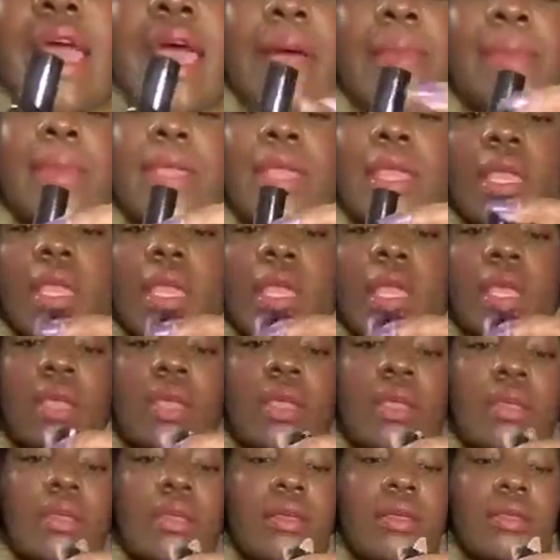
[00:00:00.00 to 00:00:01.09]
I mean
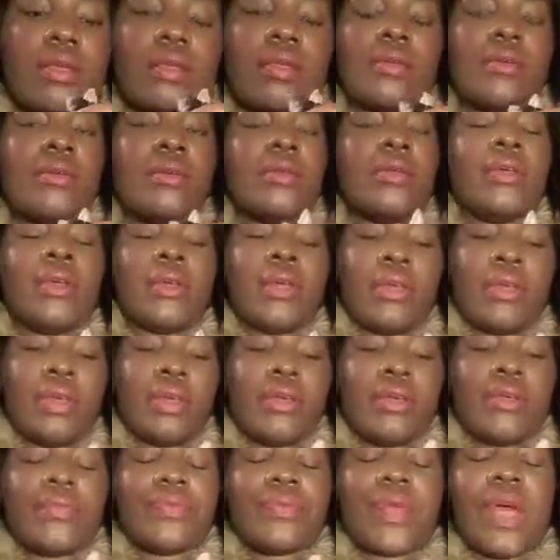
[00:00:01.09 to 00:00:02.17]

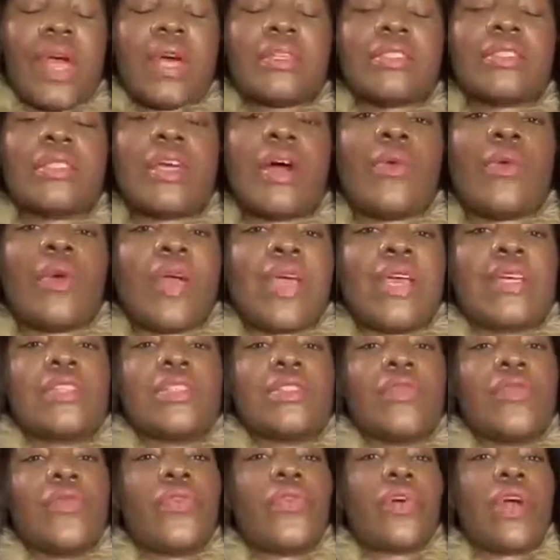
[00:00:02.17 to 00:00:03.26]
I saw one at
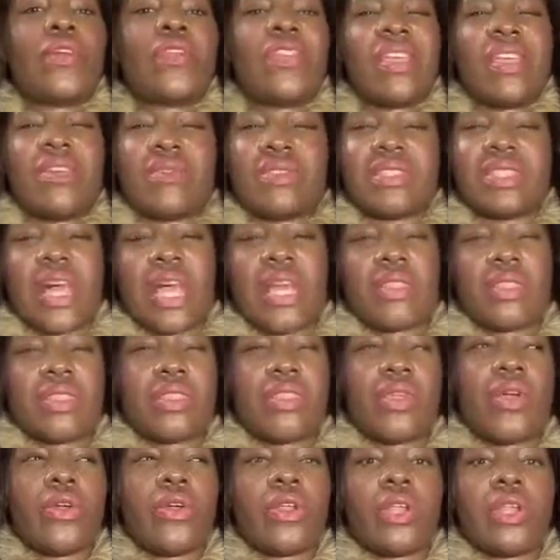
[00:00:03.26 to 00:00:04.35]
Sephora I think it was like
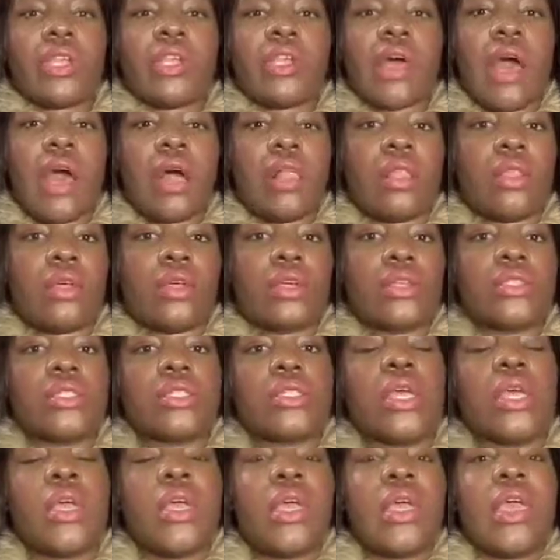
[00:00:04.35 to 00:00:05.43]

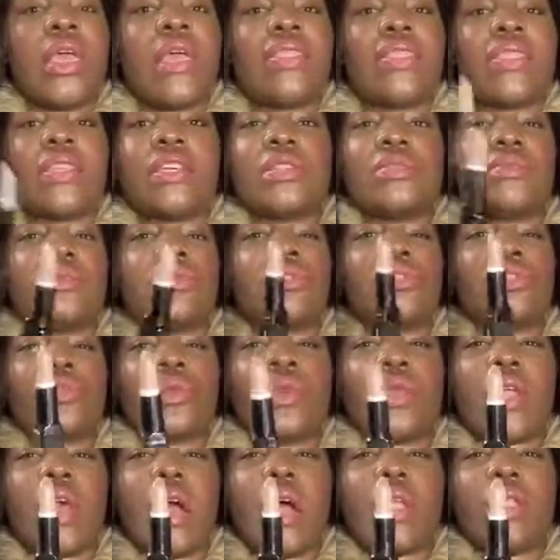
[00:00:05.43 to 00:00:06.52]
$30 and this was
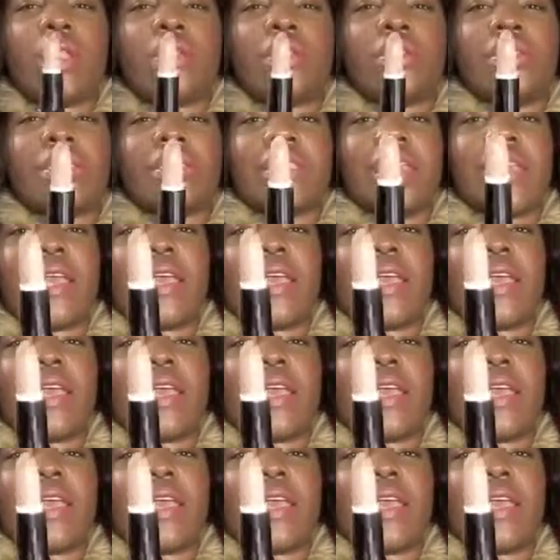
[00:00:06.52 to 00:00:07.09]
$3